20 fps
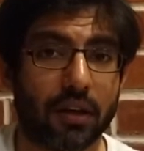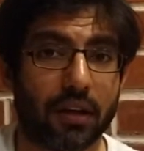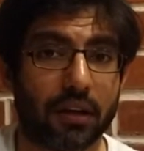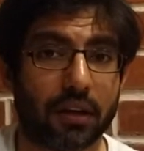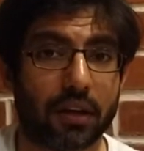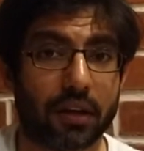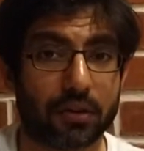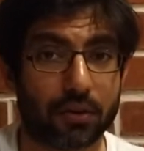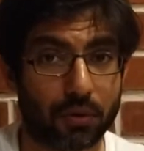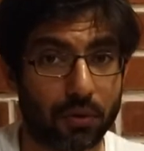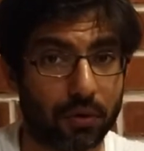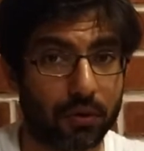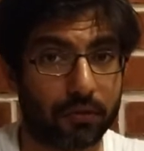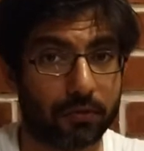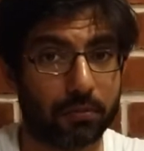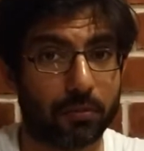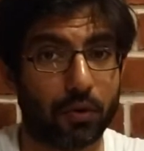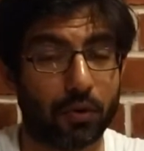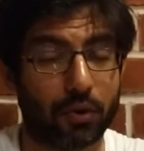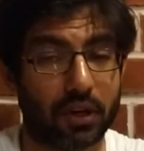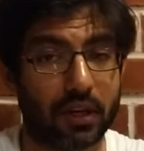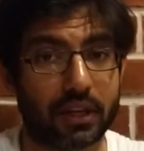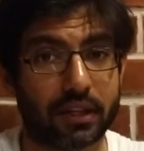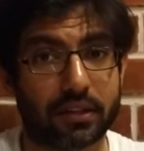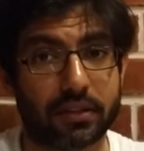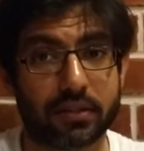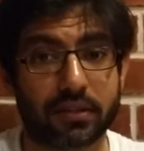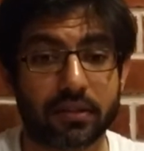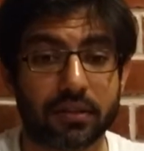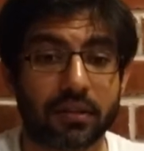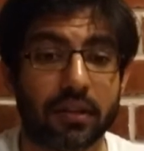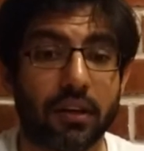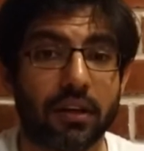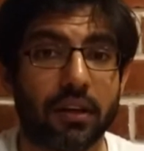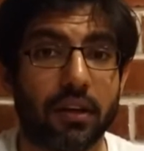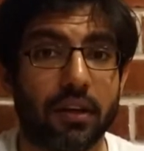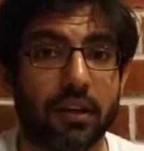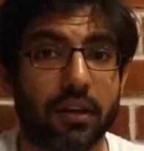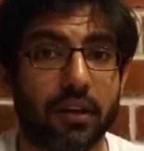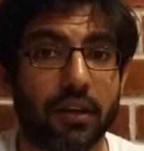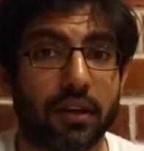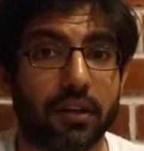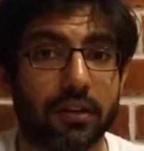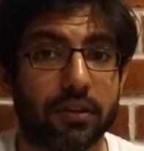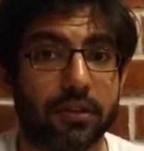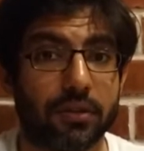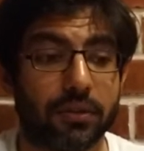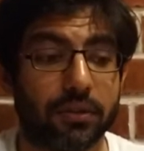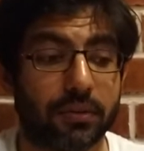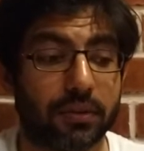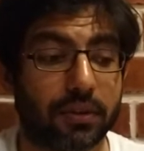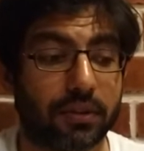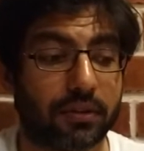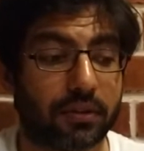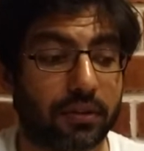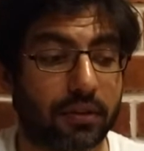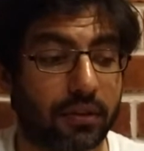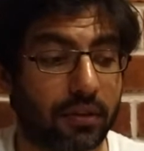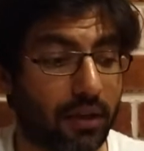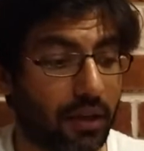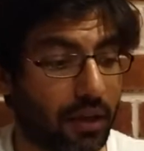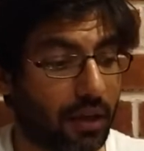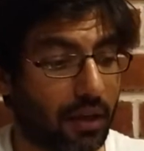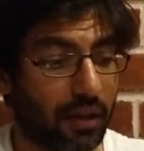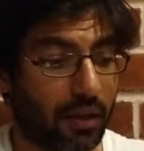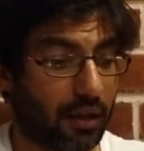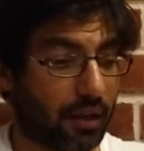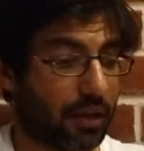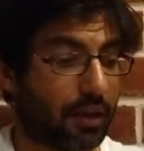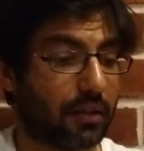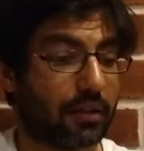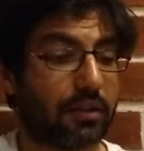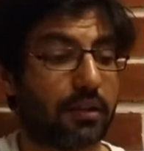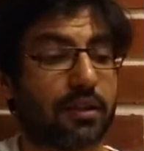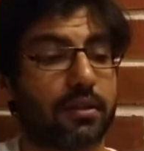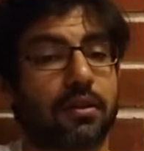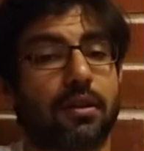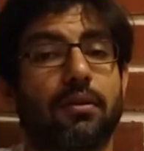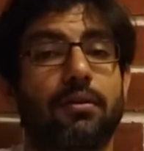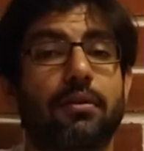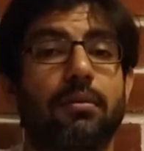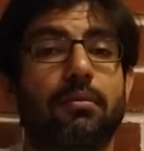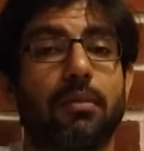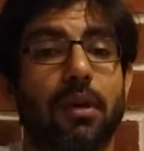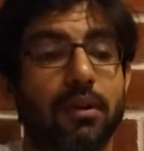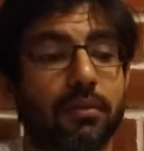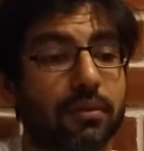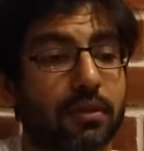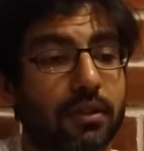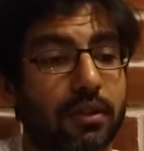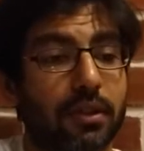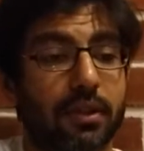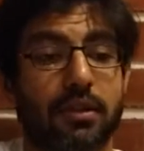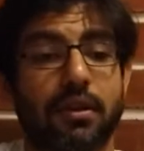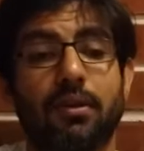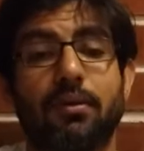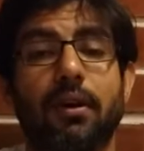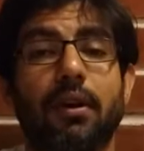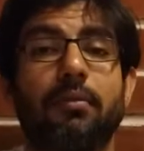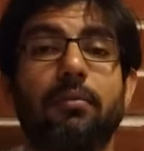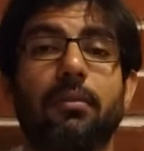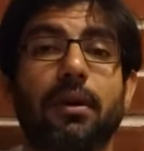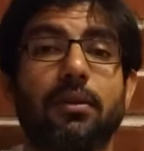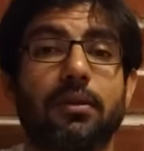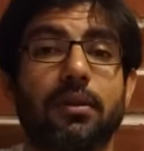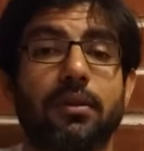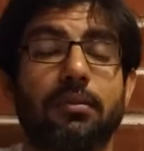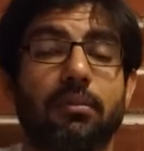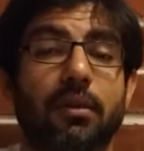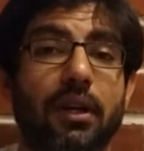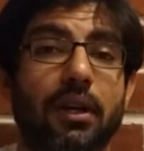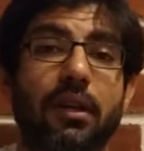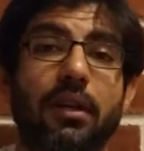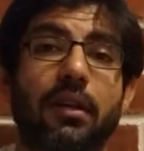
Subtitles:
get hold of more links to do this. And that's how you mount. That's how I've mounted my.